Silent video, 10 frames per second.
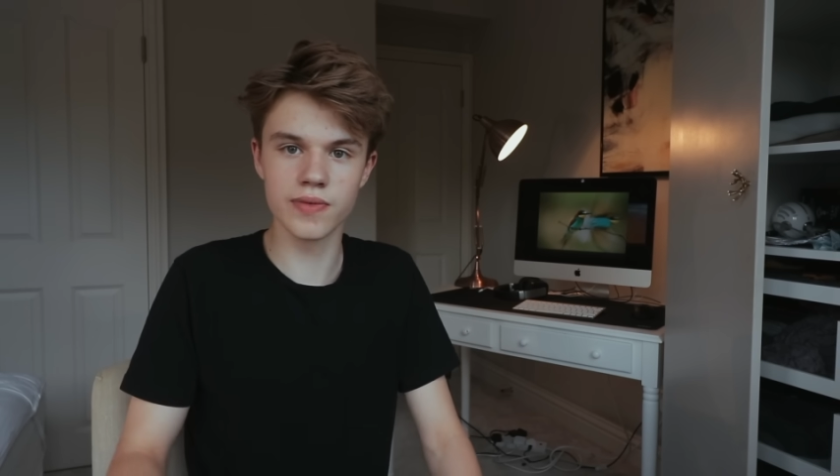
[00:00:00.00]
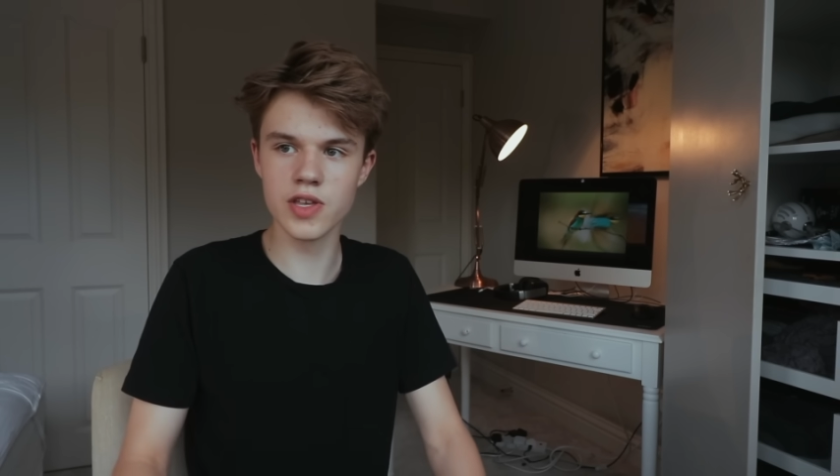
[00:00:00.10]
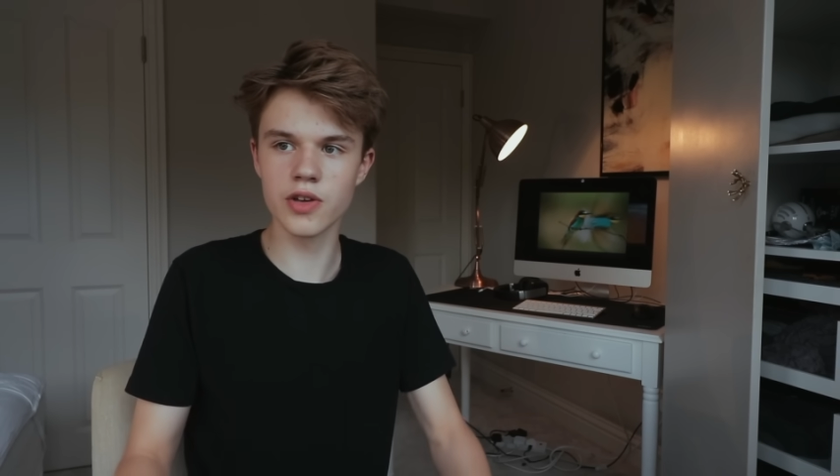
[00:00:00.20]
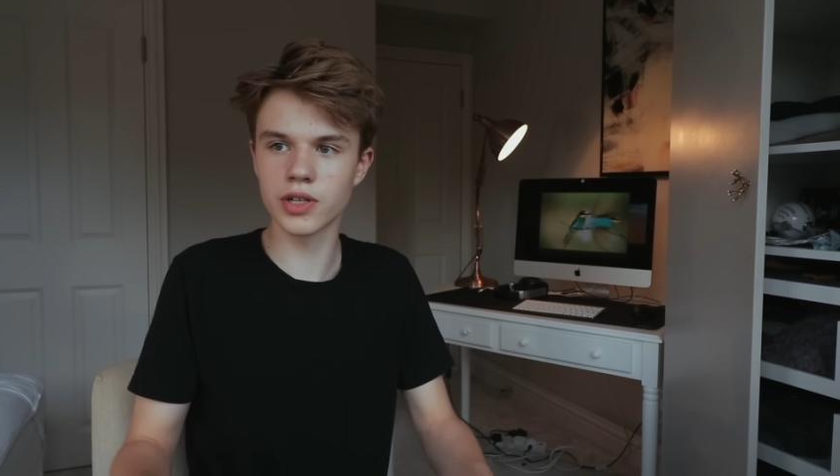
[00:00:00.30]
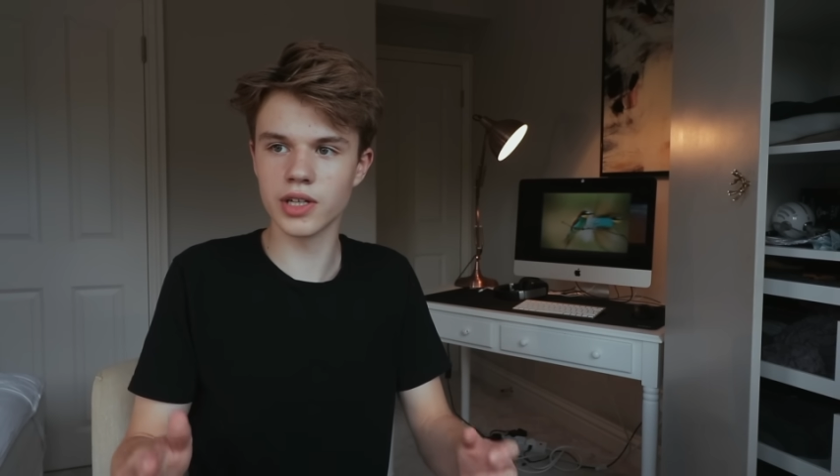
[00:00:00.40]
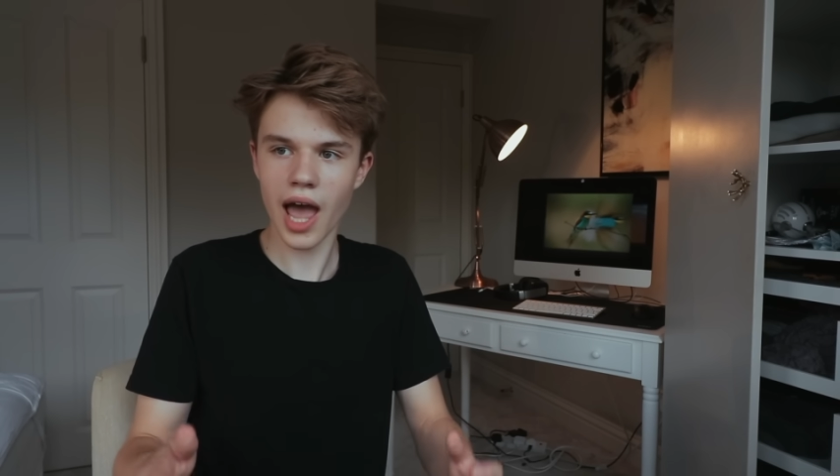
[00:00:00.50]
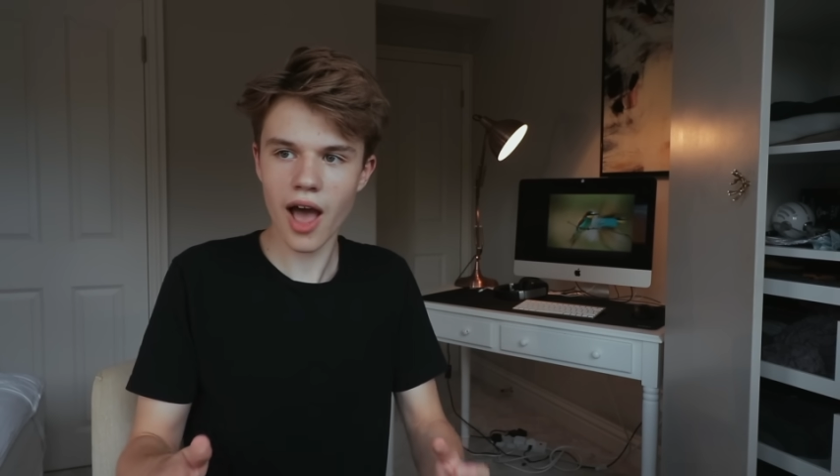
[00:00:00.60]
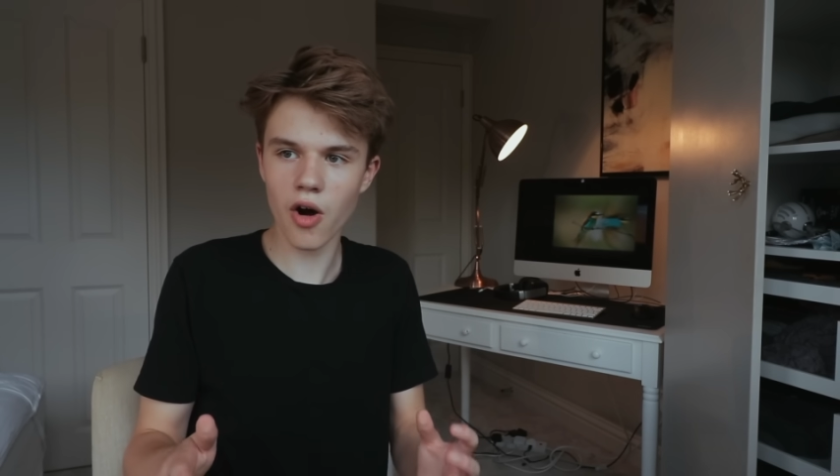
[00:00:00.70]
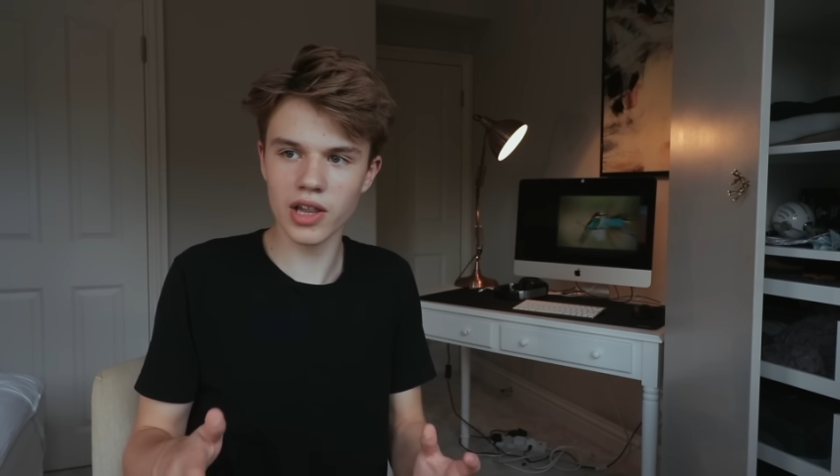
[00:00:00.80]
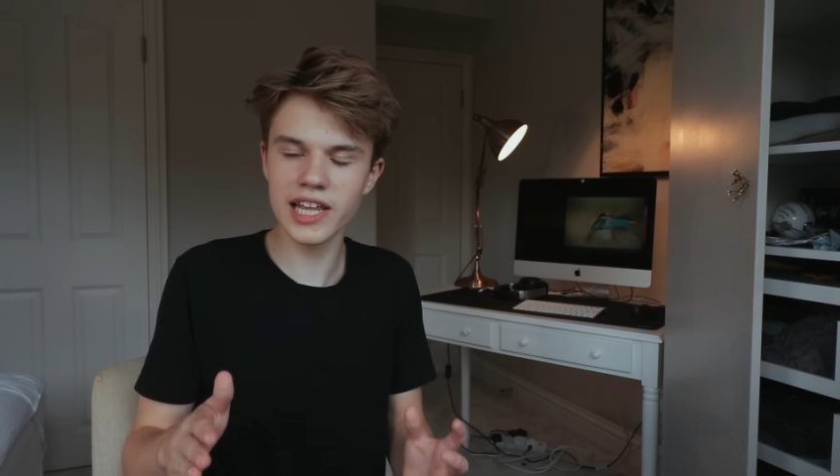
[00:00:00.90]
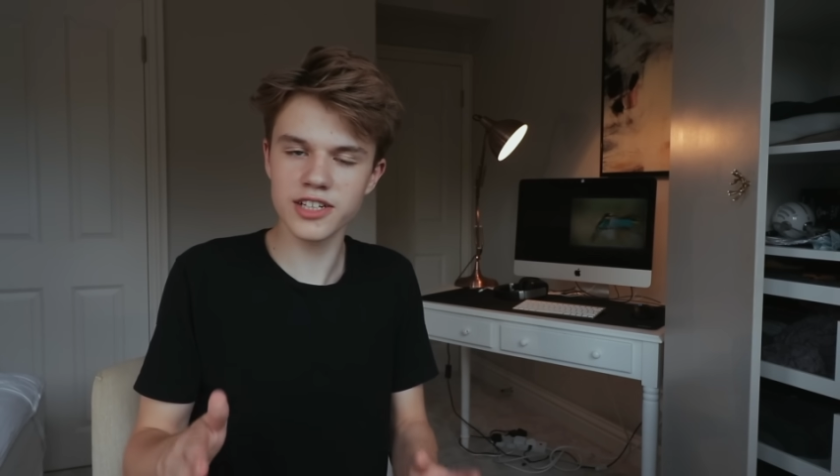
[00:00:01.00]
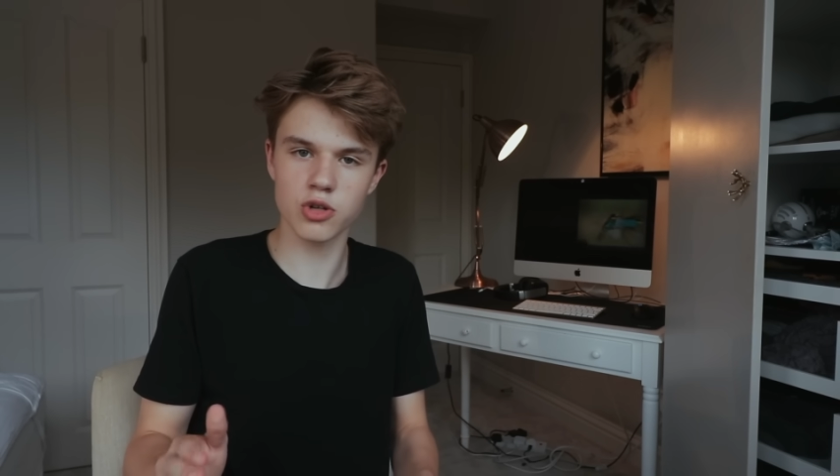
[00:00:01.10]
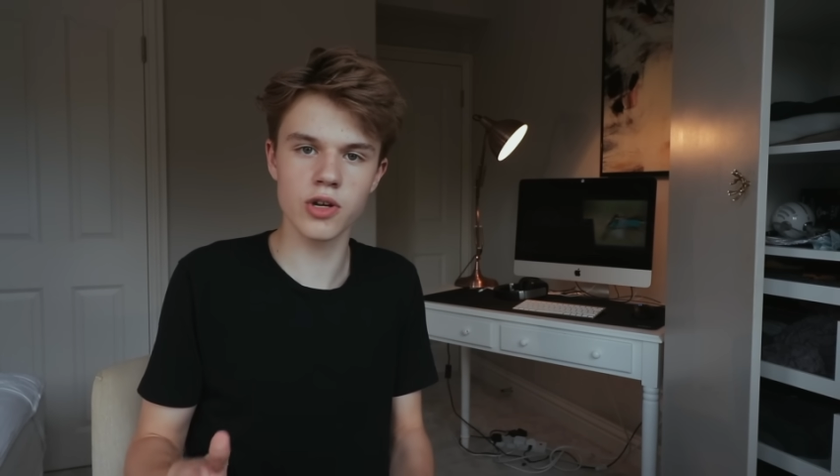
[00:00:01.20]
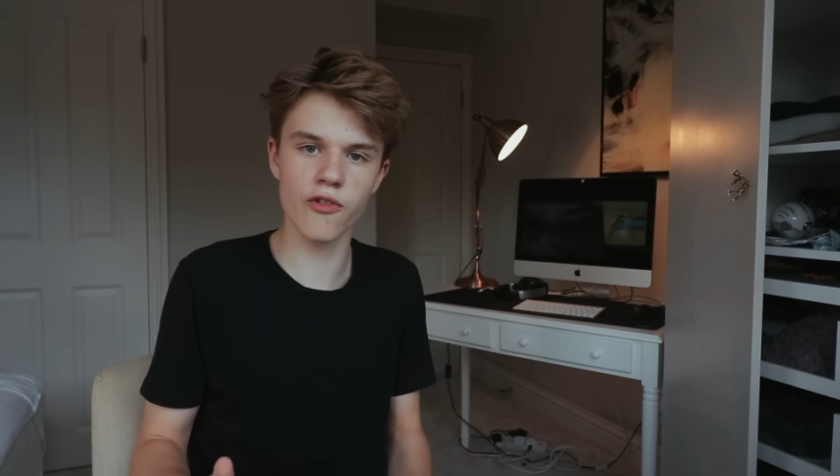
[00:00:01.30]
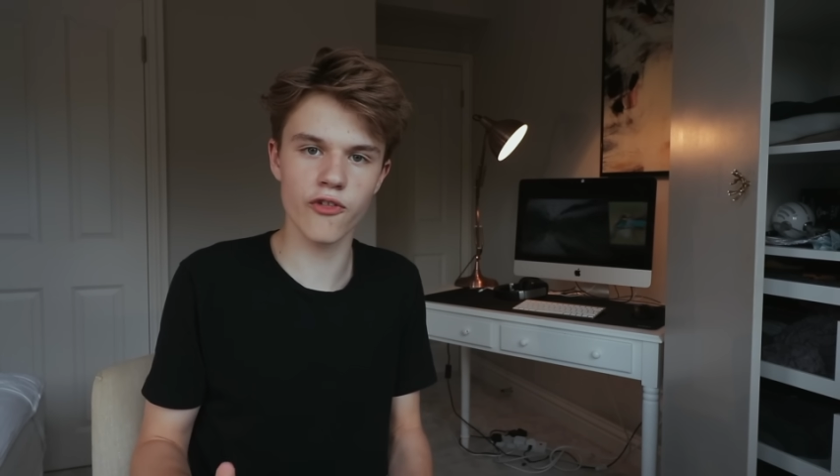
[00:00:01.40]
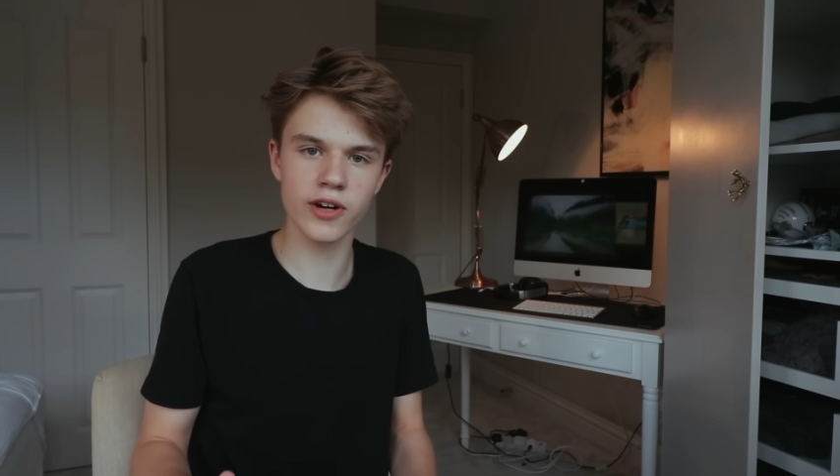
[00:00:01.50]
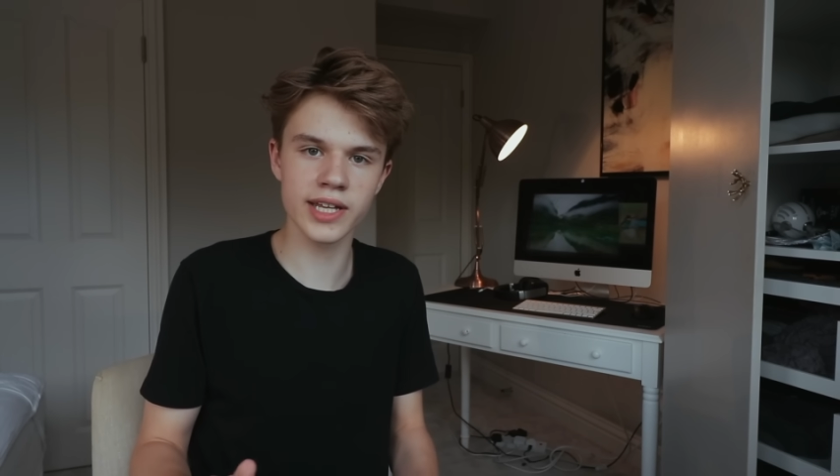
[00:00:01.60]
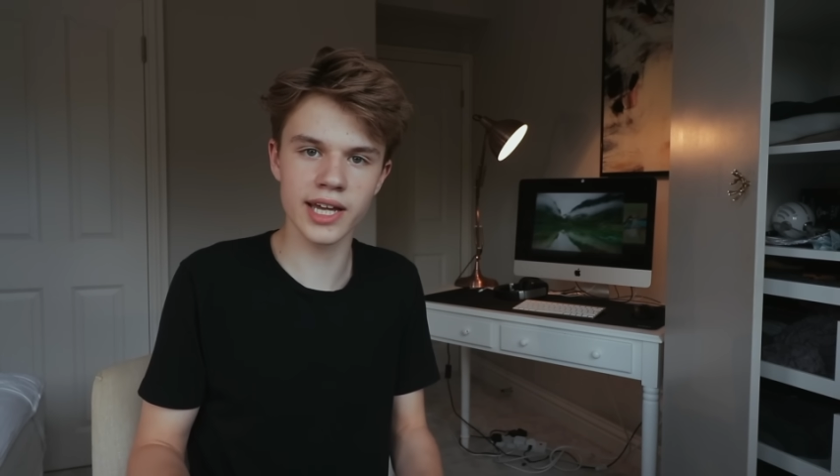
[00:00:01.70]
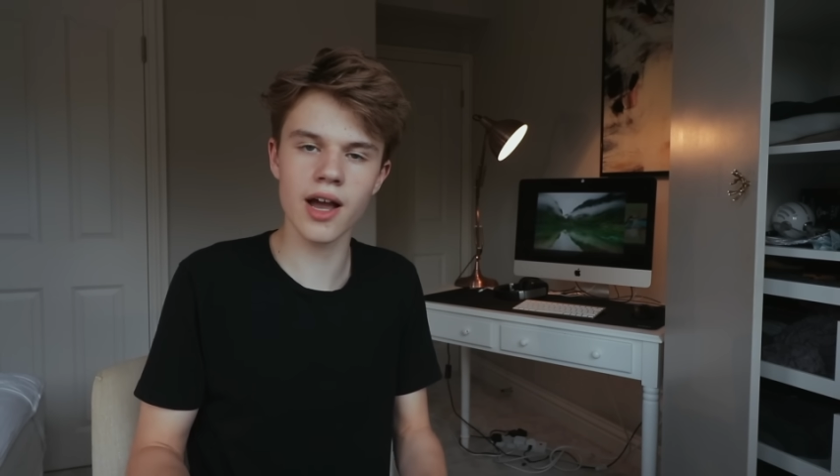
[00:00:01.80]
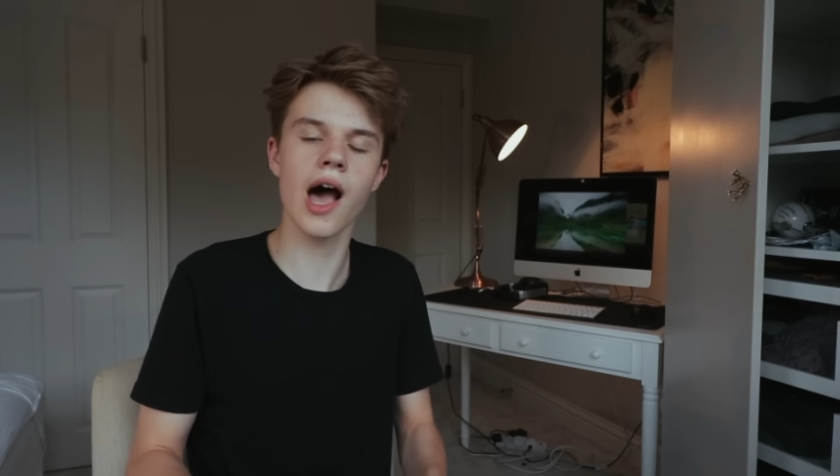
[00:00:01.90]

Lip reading: You can literally offer a gig,